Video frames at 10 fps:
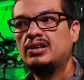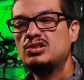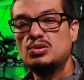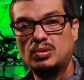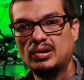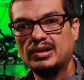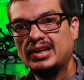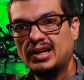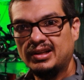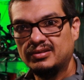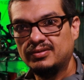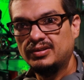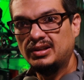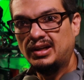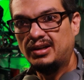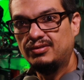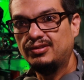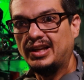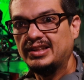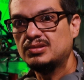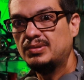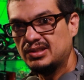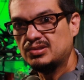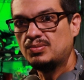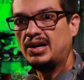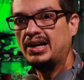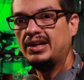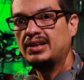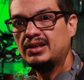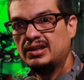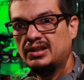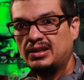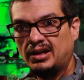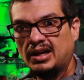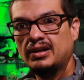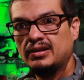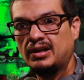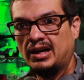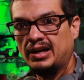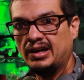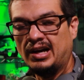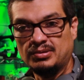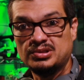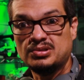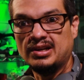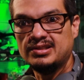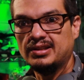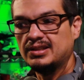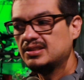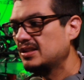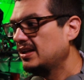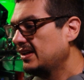tour kind of flights, which is why I was drawn to this.